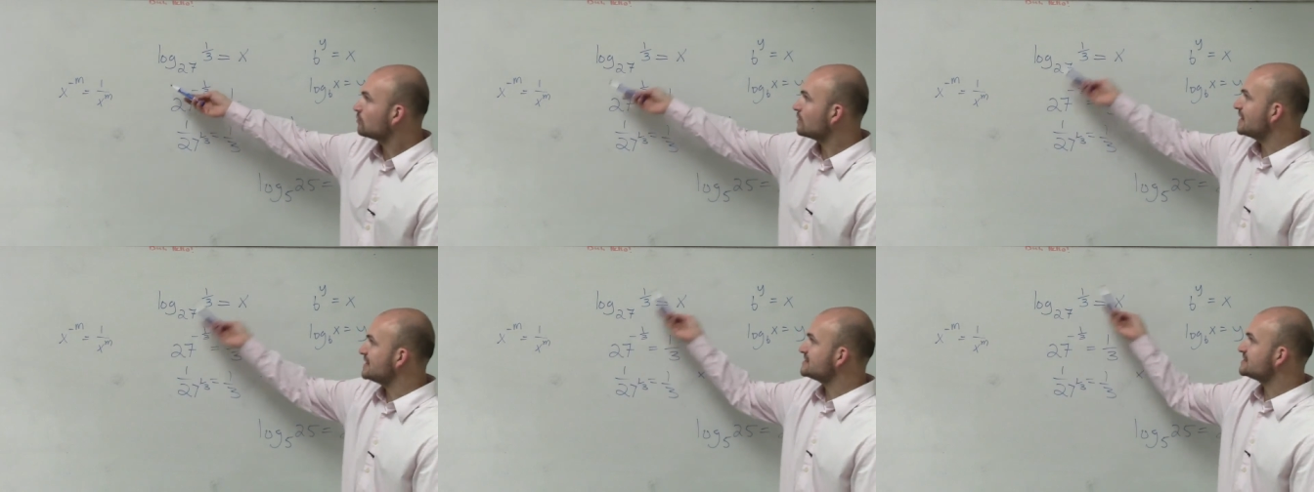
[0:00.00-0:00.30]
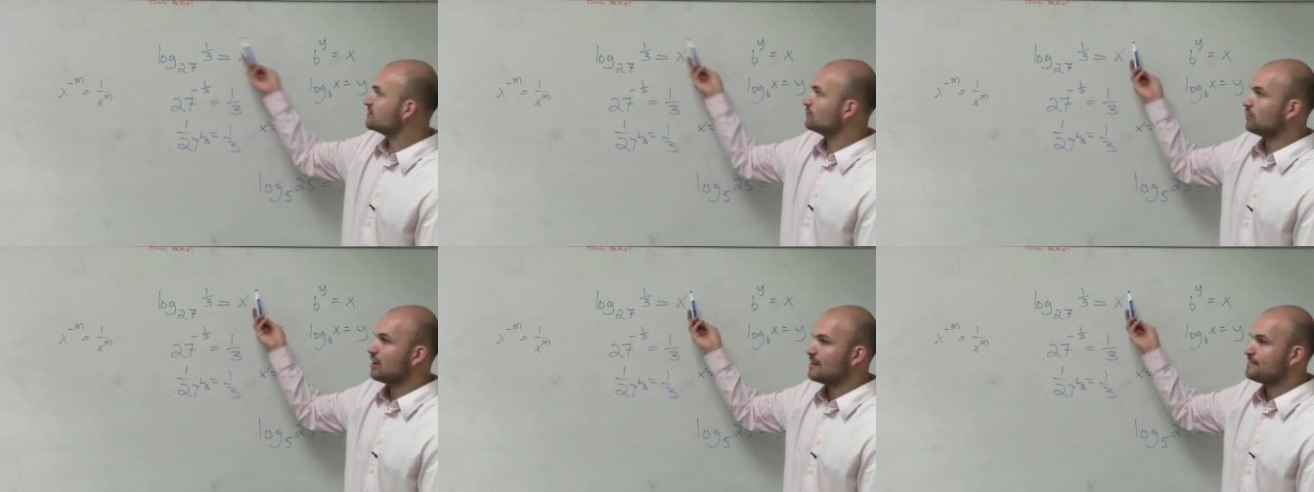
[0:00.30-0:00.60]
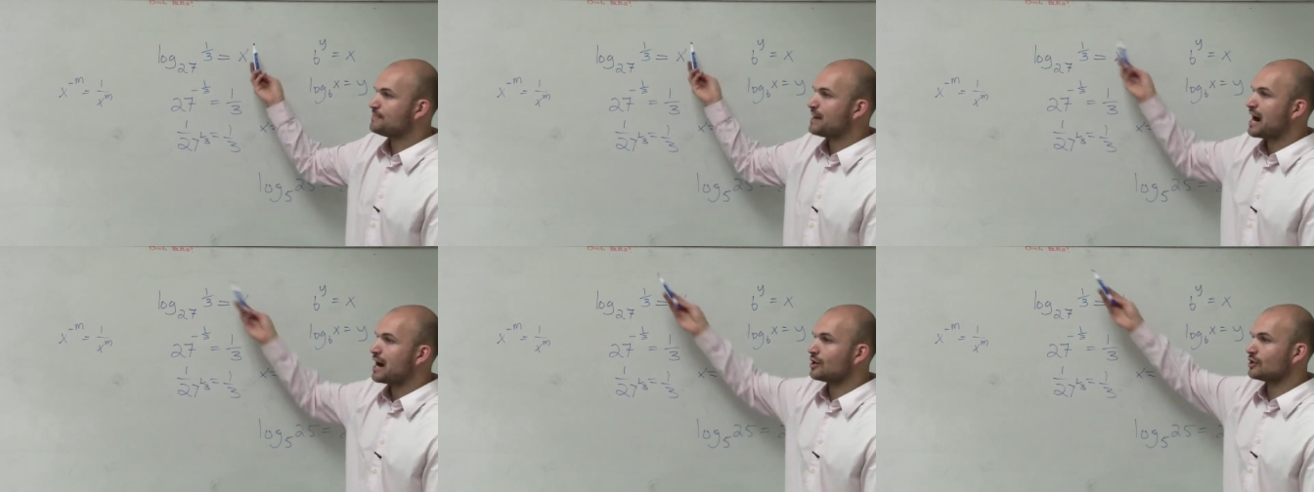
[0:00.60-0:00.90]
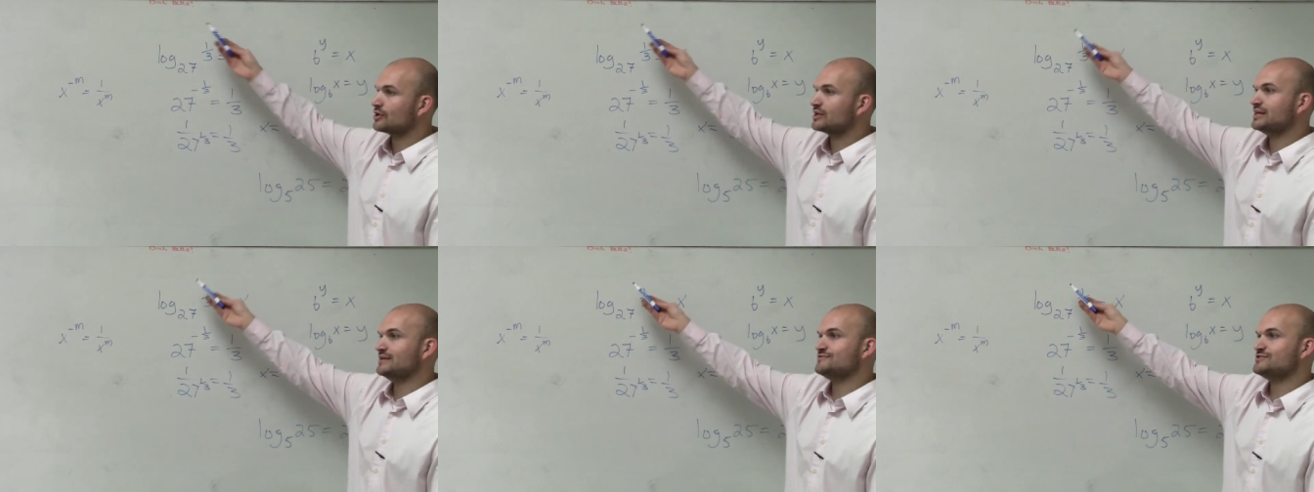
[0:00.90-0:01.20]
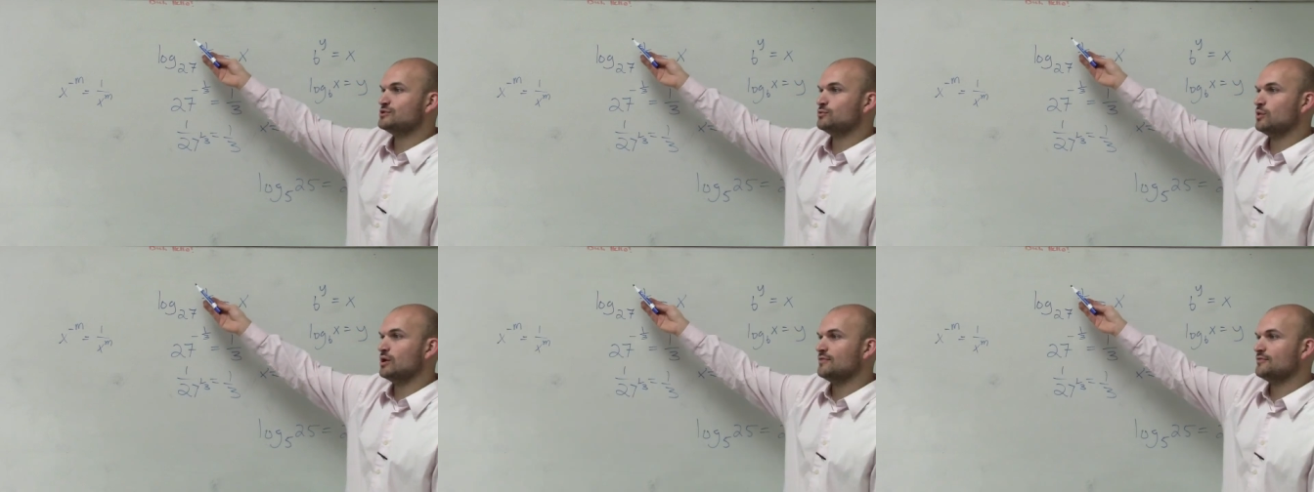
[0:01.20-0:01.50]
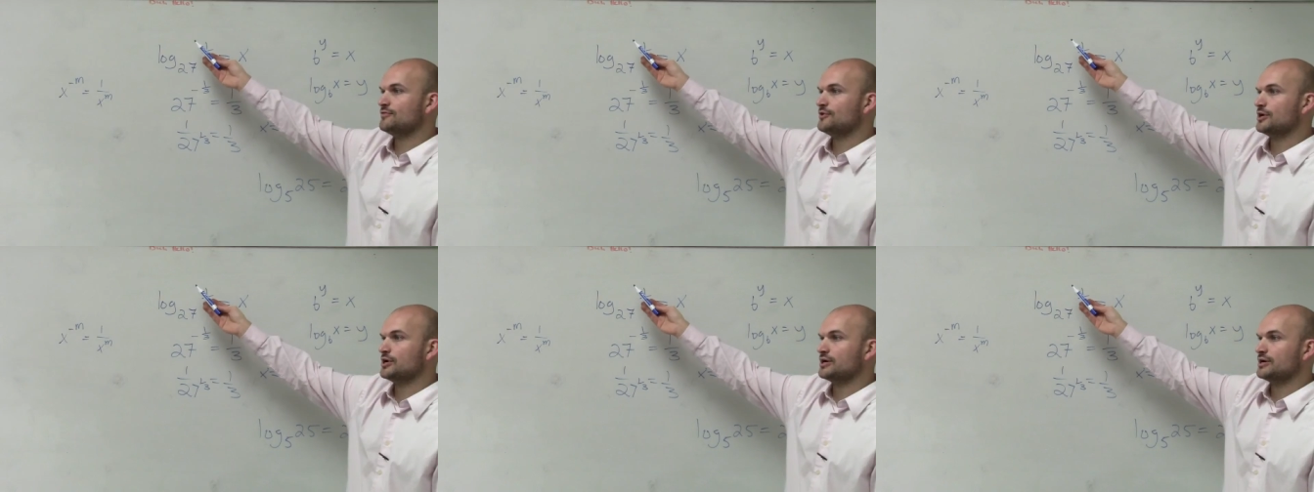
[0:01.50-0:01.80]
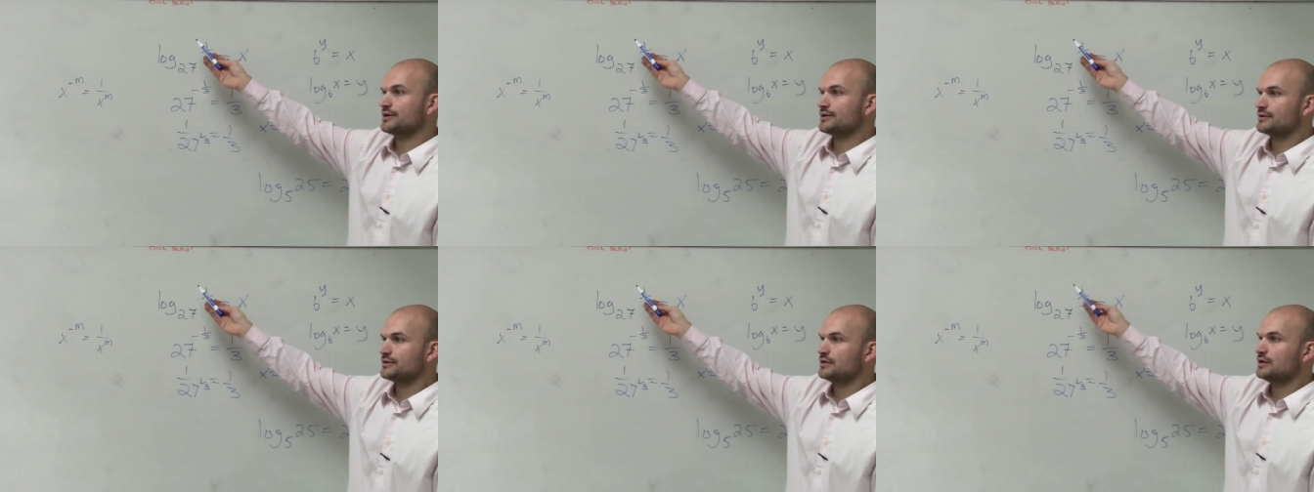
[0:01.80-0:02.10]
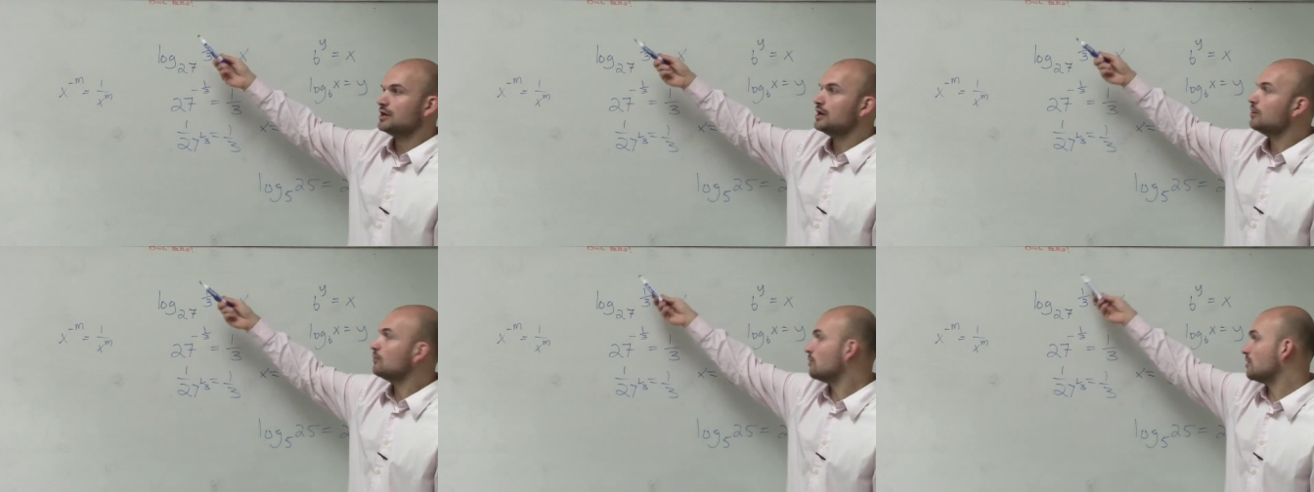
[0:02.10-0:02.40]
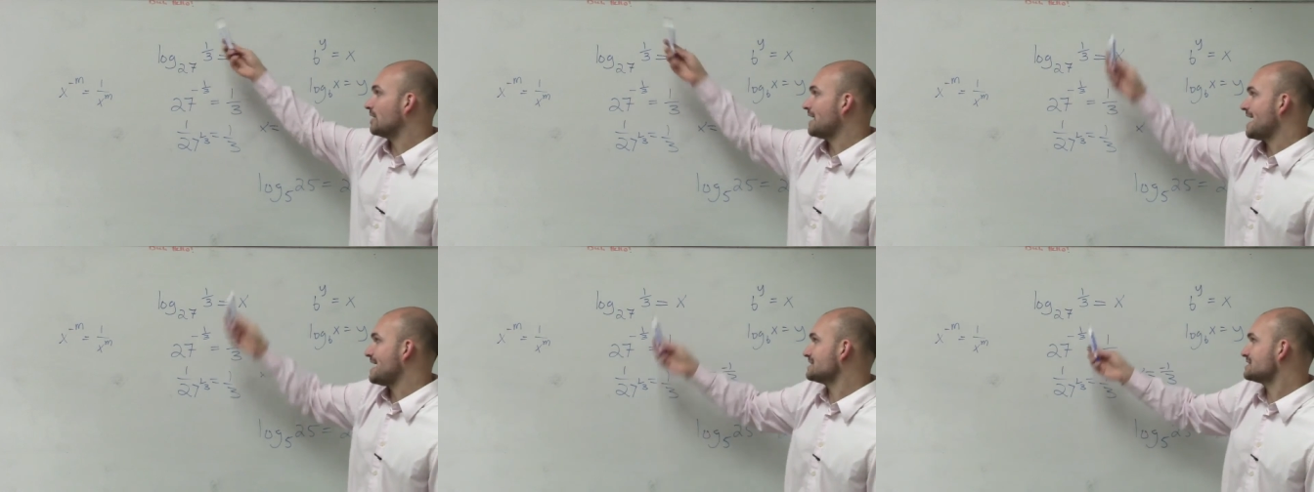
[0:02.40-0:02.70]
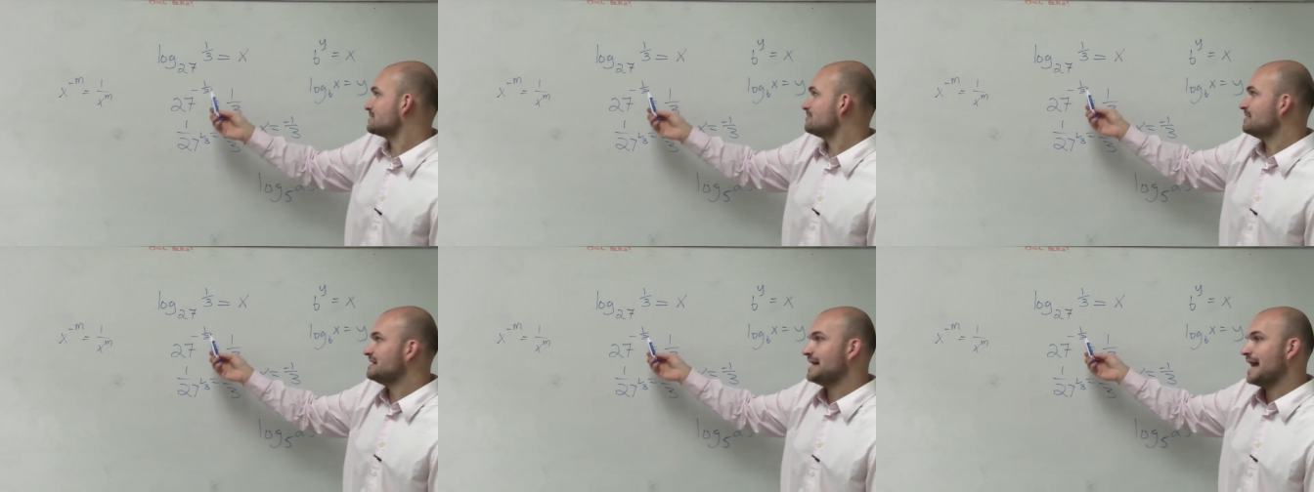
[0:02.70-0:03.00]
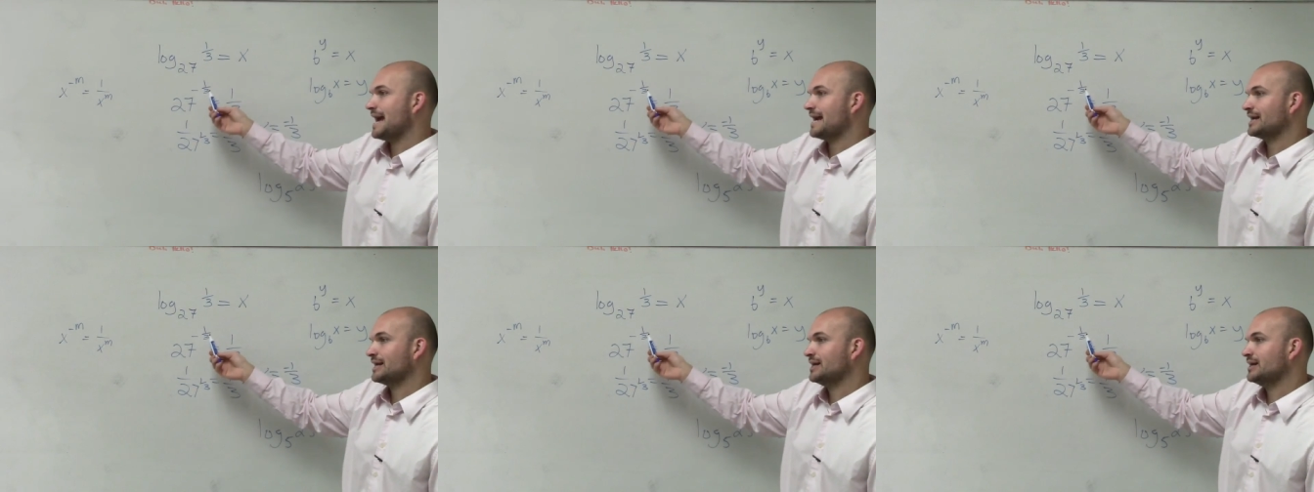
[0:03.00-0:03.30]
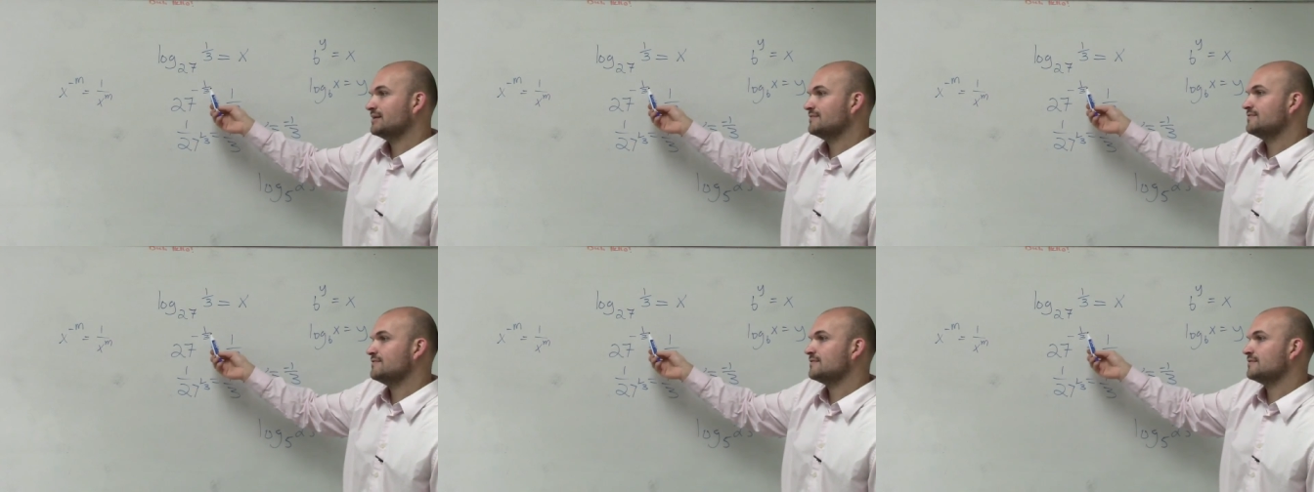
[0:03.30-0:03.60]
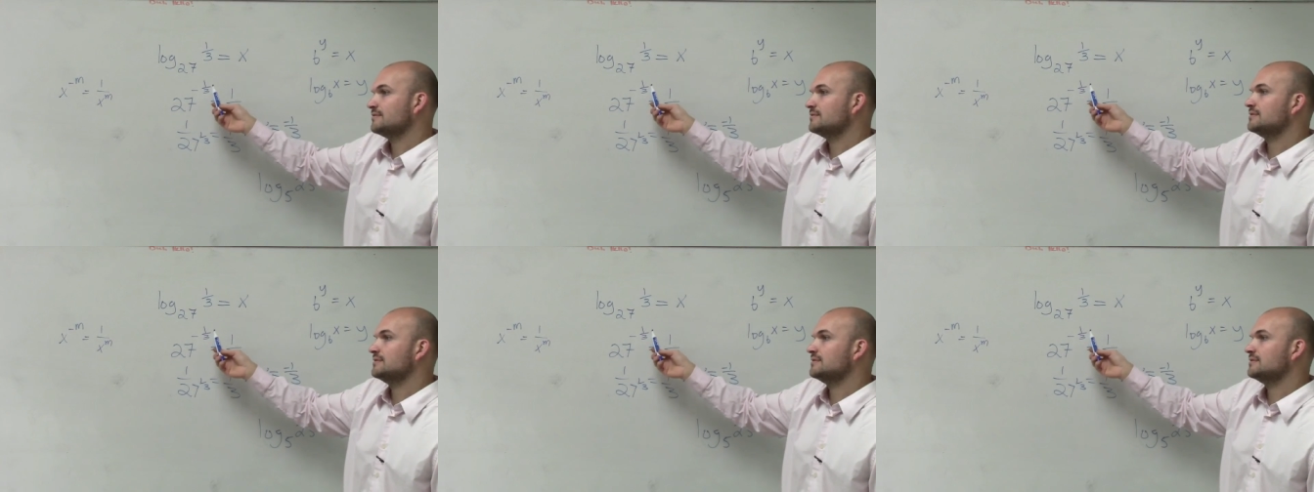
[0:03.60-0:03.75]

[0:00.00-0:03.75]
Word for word: raised to what power gives you 1/3? Well, it has to be negative.